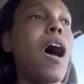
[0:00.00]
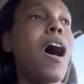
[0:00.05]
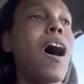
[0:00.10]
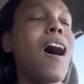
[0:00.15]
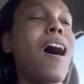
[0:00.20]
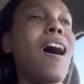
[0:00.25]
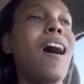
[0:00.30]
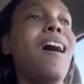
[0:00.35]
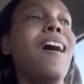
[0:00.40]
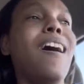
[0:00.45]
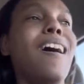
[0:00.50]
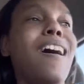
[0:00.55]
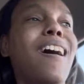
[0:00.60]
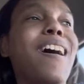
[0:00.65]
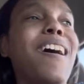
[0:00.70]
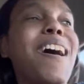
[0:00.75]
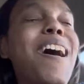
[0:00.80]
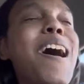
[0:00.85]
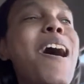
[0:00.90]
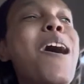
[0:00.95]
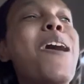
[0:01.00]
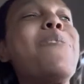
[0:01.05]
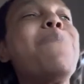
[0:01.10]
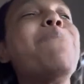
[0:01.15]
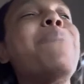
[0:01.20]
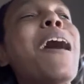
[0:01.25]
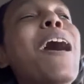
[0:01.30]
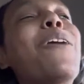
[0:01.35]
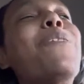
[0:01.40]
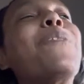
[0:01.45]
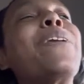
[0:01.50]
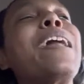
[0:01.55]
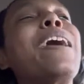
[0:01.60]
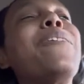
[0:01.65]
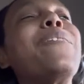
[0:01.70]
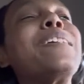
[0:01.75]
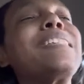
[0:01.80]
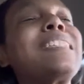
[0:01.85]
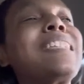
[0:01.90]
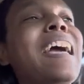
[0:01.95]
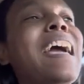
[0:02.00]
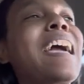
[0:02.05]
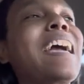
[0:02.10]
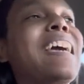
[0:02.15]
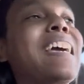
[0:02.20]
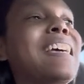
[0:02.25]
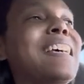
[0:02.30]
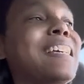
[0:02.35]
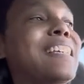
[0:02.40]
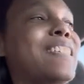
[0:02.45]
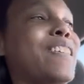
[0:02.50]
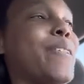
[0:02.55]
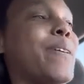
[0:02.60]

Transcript: But what I was saying is,